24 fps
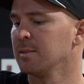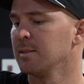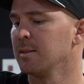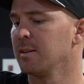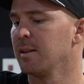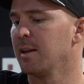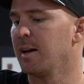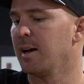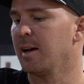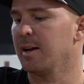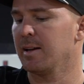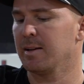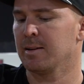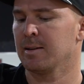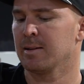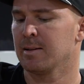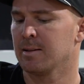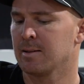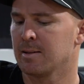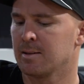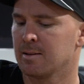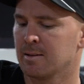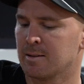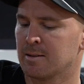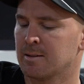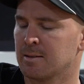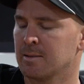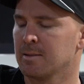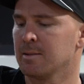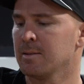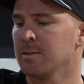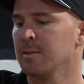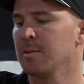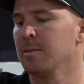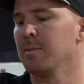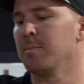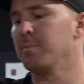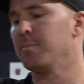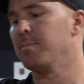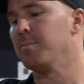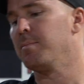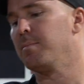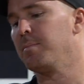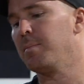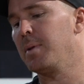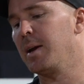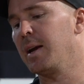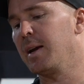that,
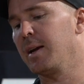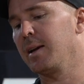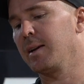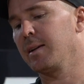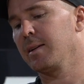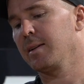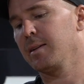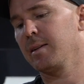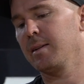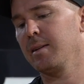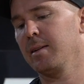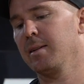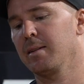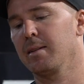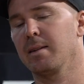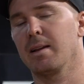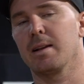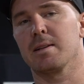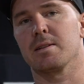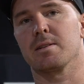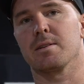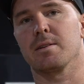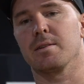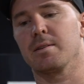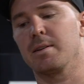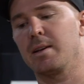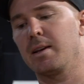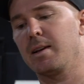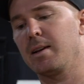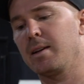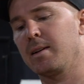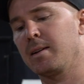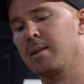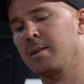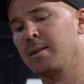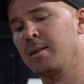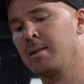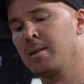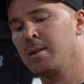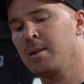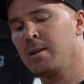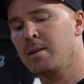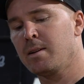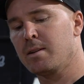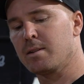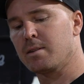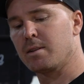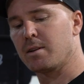bang, that's on there.
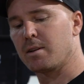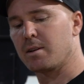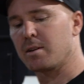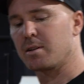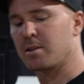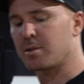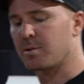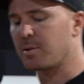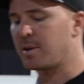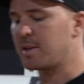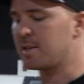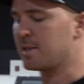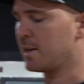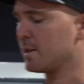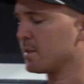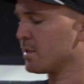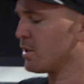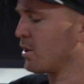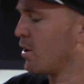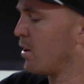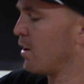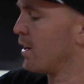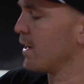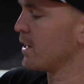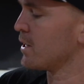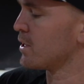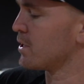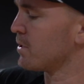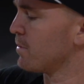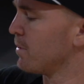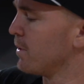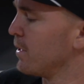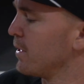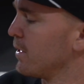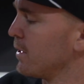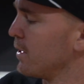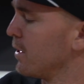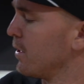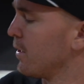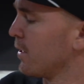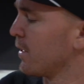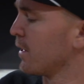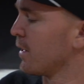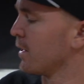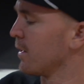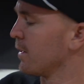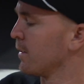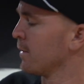So you can squeeze that as tight as you want. You're not
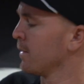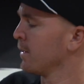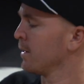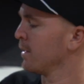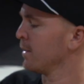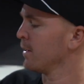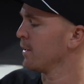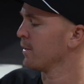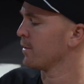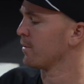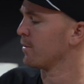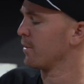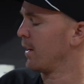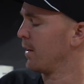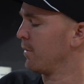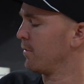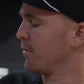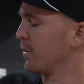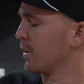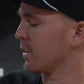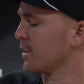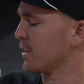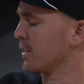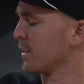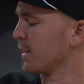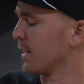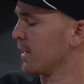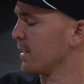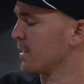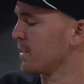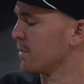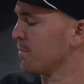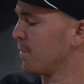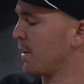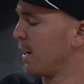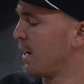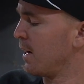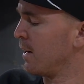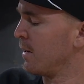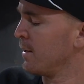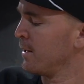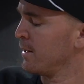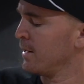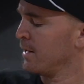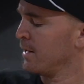going to create friction against the bar.